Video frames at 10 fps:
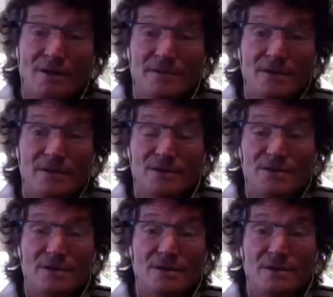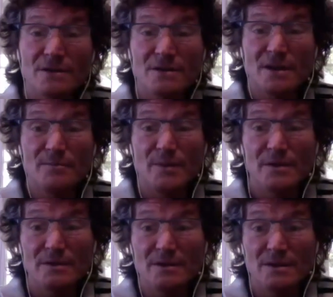there's I've
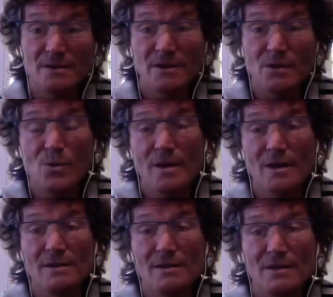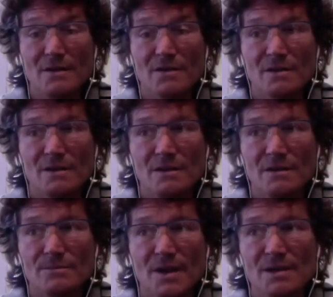been giving away this
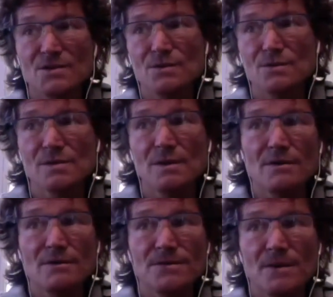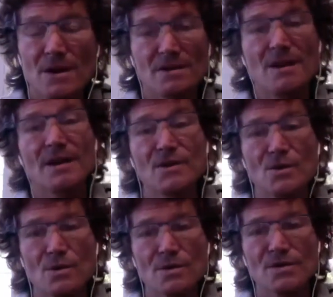I Choose Love online
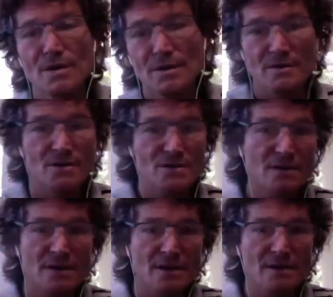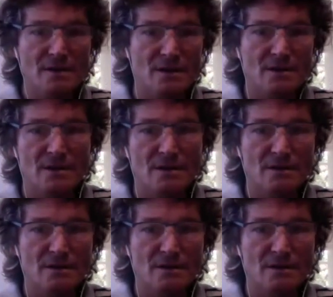course there, and there's a link in